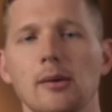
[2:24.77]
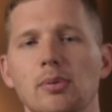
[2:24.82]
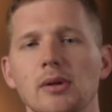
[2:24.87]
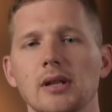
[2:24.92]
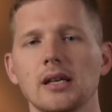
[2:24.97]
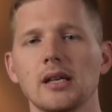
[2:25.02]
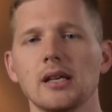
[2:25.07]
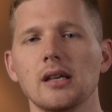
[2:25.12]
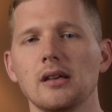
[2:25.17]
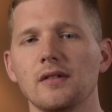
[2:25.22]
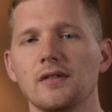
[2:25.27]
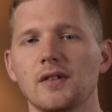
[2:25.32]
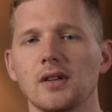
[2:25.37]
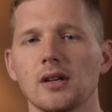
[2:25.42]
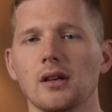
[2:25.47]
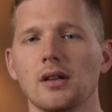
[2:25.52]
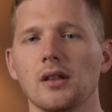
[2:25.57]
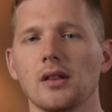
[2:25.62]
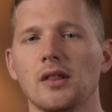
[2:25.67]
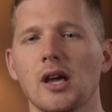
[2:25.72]

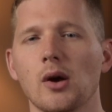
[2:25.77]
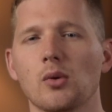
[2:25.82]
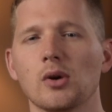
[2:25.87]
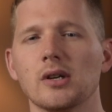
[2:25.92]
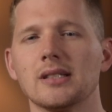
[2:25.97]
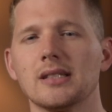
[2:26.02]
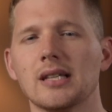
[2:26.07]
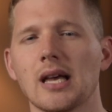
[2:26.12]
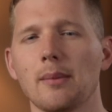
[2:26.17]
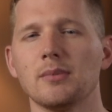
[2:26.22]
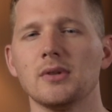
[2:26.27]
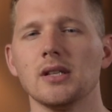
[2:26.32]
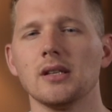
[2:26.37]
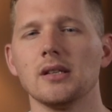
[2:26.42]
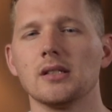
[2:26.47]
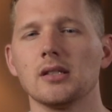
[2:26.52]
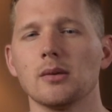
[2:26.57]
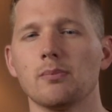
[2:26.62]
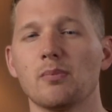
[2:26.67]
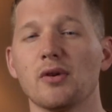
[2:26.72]
believed they were
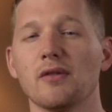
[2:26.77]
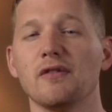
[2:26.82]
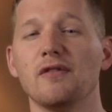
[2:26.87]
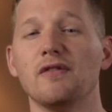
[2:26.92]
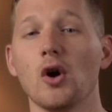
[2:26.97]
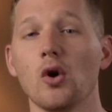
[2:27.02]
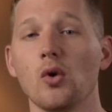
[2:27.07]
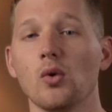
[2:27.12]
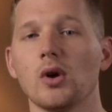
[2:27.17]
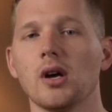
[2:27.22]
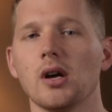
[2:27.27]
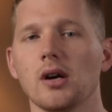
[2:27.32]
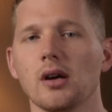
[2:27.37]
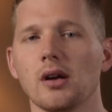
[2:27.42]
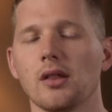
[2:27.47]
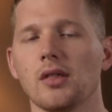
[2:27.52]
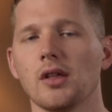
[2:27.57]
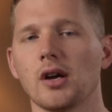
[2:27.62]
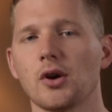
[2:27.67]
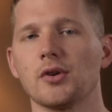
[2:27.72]
attempting to provoke
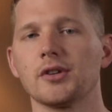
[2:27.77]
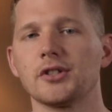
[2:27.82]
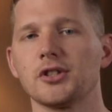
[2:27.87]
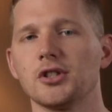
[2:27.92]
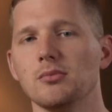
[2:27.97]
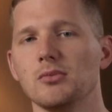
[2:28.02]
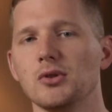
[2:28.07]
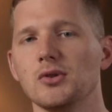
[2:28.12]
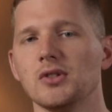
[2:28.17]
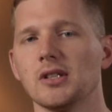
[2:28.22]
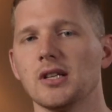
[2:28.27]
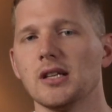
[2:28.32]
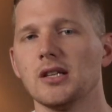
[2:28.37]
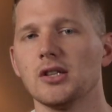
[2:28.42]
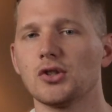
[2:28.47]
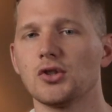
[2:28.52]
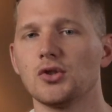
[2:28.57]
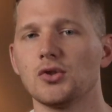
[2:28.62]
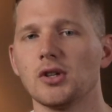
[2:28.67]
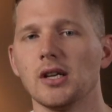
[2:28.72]
the Christian music
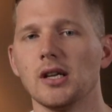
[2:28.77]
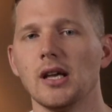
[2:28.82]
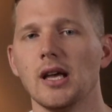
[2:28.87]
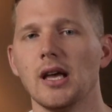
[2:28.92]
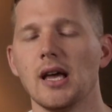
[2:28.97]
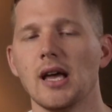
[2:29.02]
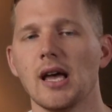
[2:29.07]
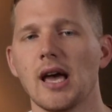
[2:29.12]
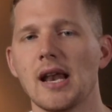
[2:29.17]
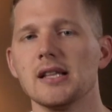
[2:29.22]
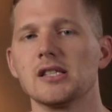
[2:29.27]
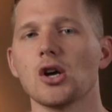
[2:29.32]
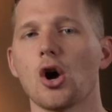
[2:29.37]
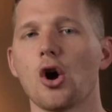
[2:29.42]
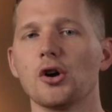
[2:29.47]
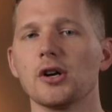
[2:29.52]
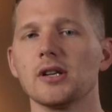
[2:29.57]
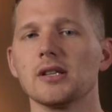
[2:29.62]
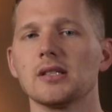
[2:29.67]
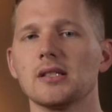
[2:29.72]
industry and its
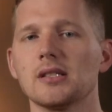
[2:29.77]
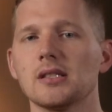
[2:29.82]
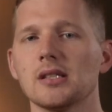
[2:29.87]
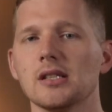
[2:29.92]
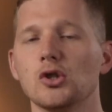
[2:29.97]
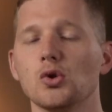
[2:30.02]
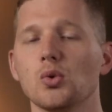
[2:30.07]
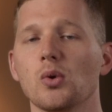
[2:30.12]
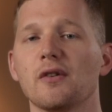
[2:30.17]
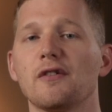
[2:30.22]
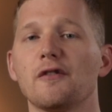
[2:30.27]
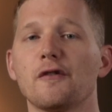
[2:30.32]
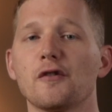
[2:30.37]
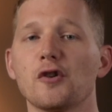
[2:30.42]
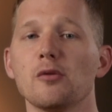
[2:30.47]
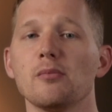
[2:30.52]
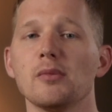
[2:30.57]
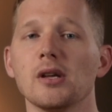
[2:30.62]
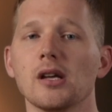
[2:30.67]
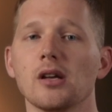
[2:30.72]
artists into
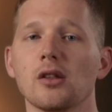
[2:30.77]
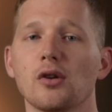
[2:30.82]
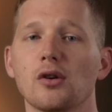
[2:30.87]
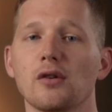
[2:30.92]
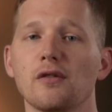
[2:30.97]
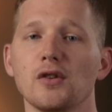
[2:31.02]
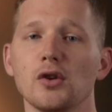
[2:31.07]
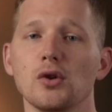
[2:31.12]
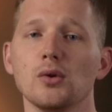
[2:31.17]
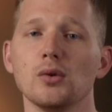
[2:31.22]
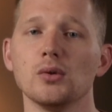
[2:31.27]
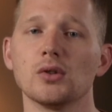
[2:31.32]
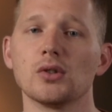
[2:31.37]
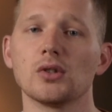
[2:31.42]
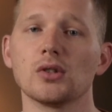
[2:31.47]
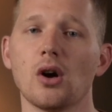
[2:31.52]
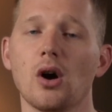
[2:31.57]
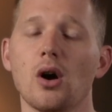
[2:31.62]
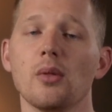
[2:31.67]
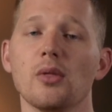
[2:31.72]
affirming their
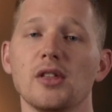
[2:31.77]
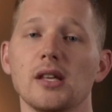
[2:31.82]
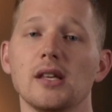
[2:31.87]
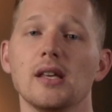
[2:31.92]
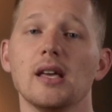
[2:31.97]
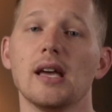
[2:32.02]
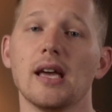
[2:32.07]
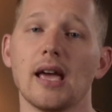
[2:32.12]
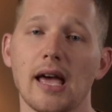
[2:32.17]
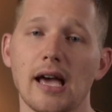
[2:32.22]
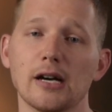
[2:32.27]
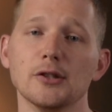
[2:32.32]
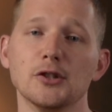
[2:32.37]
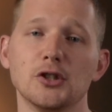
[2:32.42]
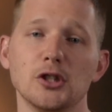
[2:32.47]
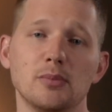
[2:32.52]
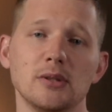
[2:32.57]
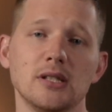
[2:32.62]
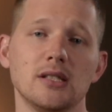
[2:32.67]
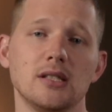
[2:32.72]
views on the
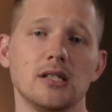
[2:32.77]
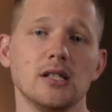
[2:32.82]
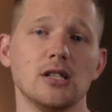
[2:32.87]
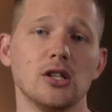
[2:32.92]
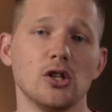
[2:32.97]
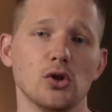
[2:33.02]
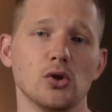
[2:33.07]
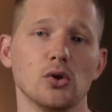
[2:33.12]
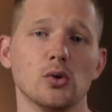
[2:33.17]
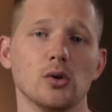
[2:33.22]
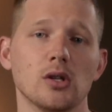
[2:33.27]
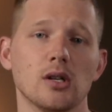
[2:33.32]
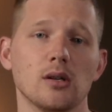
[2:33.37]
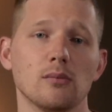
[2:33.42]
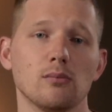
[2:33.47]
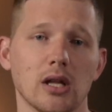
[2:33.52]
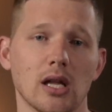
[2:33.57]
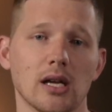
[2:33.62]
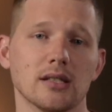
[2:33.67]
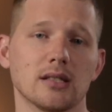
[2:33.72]

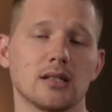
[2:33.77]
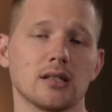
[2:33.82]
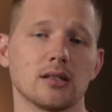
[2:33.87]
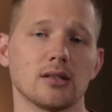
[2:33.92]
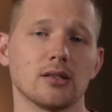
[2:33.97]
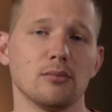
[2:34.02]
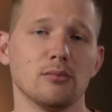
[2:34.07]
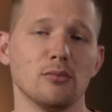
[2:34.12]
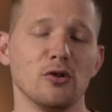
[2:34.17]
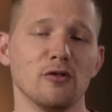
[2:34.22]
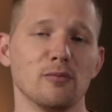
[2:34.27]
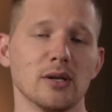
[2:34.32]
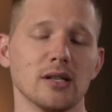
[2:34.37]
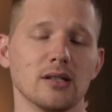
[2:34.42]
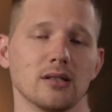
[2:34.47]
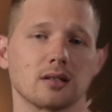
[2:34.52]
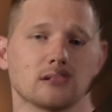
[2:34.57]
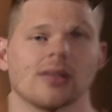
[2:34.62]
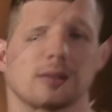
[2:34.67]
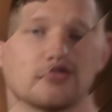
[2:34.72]
LGBTQ plus
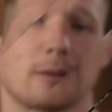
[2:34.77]
movement.